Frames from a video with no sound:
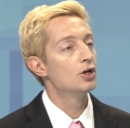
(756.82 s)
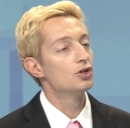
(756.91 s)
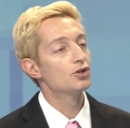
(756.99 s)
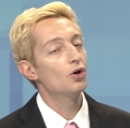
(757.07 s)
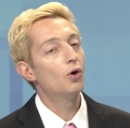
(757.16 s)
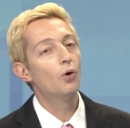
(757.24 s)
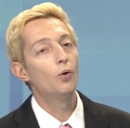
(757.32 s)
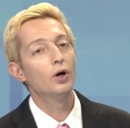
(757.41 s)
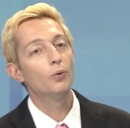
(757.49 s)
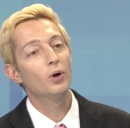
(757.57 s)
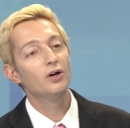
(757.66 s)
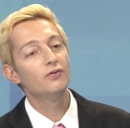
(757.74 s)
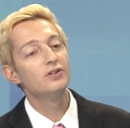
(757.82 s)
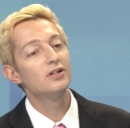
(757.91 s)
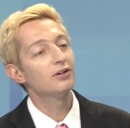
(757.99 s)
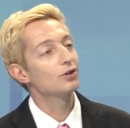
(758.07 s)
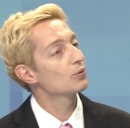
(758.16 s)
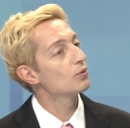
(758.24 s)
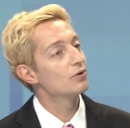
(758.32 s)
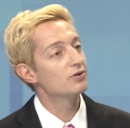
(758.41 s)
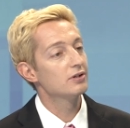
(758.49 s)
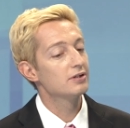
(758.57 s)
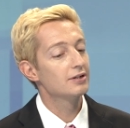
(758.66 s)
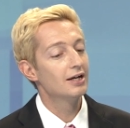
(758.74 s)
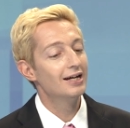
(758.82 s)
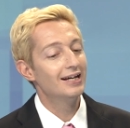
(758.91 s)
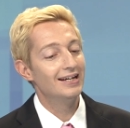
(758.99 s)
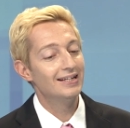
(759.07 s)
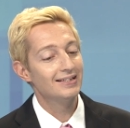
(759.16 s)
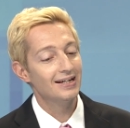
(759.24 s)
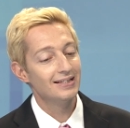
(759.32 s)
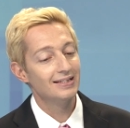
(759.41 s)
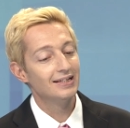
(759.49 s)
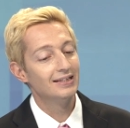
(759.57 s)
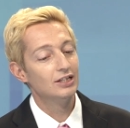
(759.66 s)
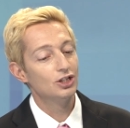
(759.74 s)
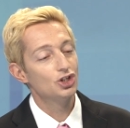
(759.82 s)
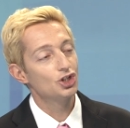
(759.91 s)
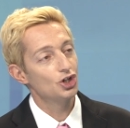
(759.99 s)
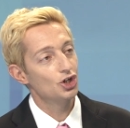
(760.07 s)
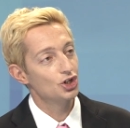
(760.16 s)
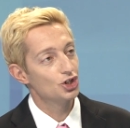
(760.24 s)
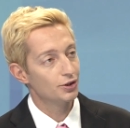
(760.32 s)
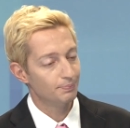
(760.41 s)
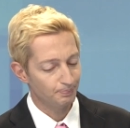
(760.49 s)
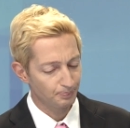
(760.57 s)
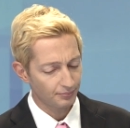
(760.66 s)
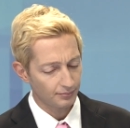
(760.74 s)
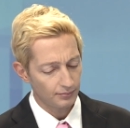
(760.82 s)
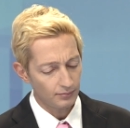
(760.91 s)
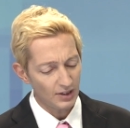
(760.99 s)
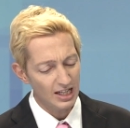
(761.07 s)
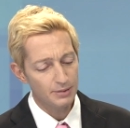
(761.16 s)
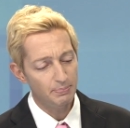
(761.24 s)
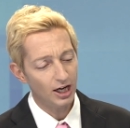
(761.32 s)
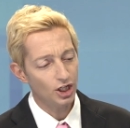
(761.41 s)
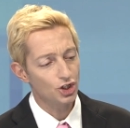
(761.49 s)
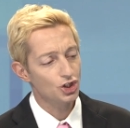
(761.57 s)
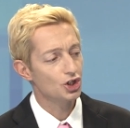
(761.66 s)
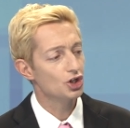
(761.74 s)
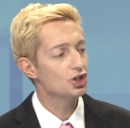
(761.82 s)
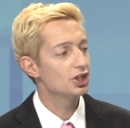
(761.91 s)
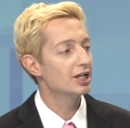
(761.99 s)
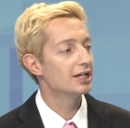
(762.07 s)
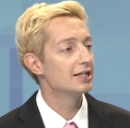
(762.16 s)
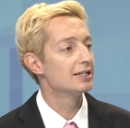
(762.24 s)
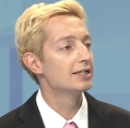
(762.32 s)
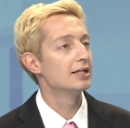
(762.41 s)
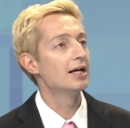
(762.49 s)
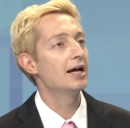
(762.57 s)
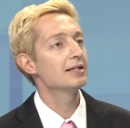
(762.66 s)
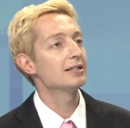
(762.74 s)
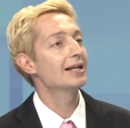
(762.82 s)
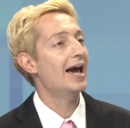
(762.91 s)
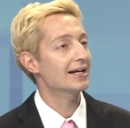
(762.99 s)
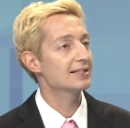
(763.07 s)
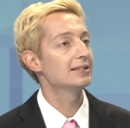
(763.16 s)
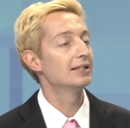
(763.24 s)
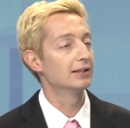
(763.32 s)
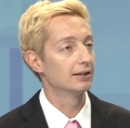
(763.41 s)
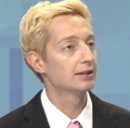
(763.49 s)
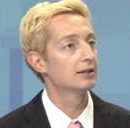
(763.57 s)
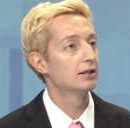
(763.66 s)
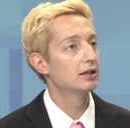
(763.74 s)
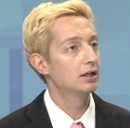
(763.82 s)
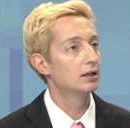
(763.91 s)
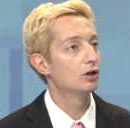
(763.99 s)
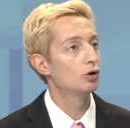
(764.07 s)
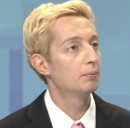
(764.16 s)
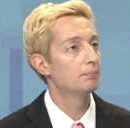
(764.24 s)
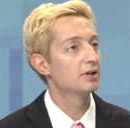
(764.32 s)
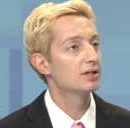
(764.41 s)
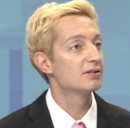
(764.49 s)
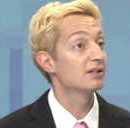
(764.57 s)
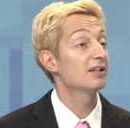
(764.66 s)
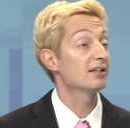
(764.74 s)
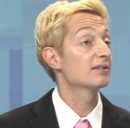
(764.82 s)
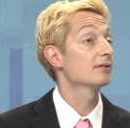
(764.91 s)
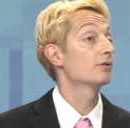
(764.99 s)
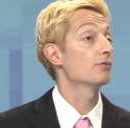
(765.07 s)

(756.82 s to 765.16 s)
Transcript: So one of his other quotes is, he says that the church, it's better a church that has an accident, because it takes the